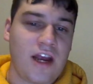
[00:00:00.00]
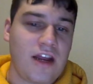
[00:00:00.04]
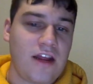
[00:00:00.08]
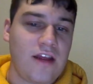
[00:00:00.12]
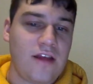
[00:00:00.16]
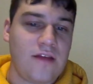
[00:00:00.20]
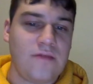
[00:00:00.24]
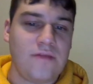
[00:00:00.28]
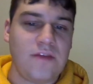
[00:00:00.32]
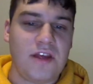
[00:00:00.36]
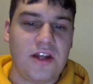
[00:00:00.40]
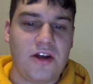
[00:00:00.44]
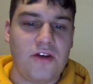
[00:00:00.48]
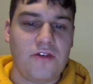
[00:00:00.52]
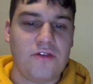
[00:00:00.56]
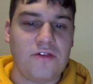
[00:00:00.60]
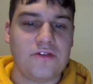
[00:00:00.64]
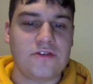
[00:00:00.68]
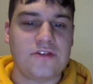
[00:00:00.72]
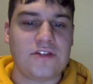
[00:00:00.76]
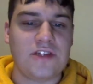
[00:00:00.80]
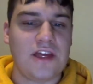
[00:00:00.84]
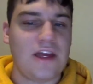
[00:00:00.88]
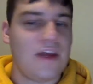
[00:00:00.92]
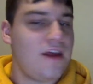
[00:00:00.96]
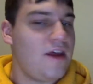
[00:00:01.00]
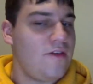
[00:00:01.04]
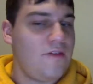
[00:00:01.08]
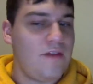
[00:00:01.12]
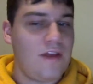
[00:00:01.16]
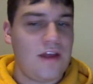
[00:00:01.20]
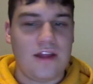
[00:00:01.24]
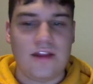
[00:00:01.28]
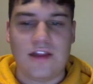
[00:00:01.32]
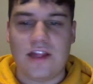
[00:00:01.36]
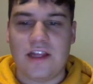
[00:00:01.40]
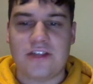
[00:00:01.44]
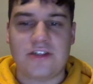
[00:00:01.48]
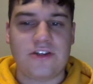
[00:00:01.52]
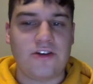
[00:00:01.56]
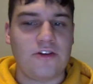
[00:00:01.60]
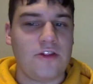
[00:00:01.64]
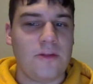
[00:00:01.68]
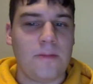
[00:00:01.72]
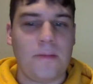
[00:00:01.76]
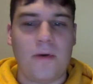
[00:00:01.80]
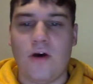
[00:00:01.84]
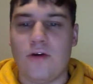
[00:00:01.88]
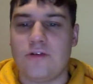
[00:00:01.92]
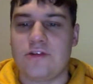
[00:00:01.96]
to, there's unless you're
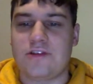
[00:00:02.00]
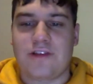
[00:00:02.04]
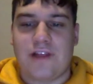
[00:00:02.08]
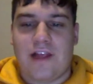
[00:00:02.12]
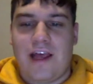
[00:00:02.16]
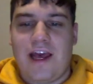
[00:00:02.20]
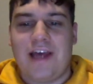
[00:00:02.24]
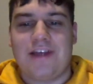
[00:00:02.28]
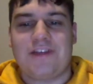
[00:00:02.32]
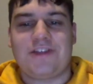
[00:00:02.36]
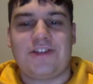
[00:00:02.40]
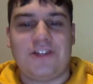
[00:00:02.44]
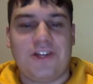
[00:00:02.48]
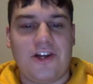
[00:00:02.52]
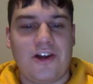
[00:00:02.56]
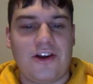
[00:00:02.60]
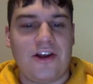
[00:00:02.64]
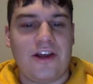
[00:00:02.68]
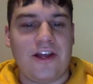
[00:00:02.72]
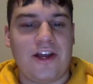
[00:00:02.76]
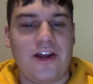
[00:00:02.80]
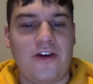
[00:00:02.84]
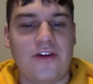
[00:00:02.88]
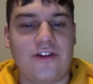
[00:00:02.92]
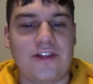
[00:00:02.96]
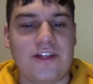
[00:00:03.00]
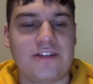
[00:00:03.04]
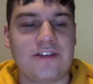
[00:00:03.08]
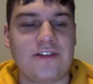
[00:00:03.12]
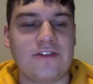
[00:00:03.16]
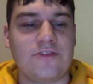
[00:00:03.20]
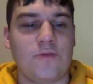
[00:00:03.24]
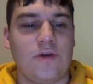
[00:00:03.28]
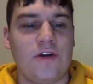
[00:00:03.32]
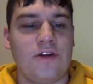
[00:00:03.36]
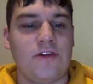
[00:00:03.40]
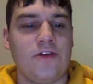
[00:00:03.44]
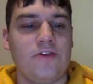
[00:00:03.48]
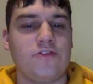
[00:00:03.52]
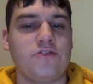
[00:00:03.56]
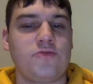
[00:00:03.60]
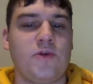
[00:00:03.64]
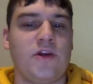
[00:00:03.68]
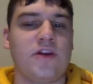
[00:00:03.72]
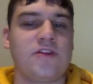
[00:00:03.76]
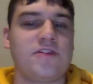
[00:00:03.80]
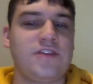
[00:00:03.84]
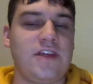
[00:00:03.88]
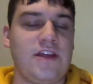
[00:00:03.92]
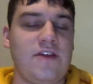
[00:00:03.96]
the Post last year, unless it's one of those
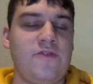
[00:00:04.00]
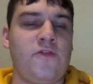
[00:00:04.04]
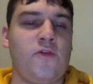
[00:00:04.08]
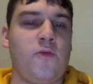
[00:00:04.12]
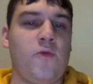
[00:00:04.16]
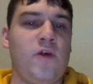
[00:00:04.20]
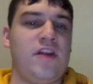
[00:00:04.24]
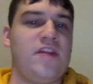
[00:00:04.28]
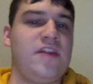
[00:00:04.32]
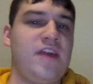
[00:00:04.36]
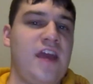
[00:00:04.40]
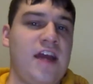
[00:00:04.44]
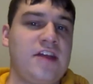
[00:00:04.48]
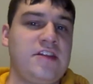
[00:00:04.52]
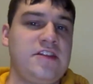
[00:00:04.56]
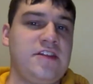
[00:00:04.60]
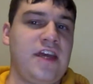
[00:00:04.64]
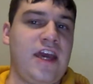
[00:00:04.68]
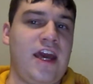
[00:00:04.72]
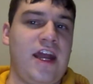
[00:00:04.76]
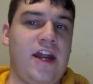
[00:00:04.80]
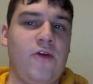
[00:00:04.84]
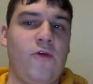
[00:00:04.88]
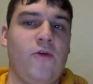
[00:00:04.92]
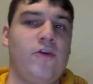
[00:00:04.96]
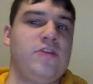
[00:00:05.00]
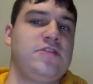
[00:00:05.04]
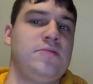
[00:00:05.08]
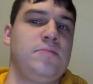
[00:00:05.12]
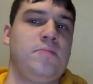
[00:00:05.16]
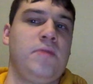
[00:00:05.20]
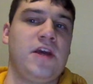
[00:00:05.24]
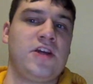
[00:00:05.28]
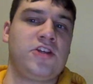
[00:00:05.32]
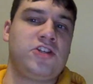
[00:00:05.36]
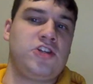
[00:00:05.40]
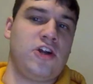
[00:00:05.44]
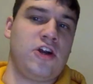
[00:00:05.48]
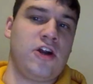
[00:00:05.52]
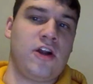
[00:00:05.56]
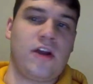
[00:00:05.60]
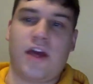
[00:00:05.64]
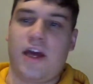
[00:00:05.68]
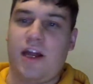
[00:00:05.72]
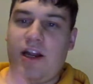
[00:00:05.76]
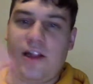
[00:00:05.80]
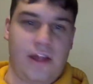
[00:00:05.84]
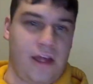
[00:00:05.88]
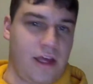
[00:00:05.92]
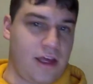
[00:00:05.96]
where it's in for one of the acting categories in picture,
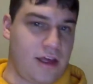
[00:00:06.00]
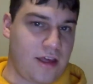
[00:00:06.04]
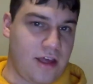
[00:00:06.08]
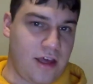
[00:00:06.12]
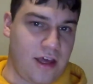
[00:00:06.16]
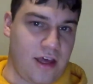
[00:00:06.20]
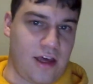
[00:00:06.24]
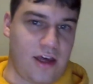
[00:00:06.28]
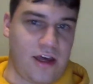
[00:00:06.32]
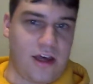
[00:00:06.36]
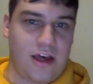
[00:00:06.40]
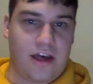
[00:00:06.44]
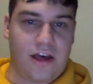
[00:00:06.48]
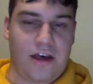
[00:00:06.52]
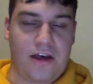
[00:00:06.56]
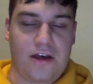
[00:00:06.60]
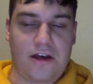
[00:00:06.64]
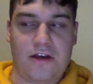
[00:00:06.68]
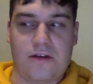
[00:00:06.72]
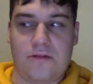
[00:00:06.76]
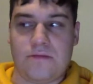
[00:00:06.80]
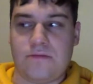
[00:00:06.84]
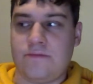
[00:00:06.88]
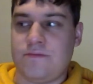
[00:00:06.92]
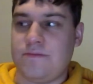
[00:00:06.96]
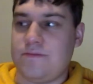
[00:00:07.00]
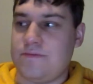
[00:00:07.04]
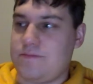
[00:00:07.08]
kind of like the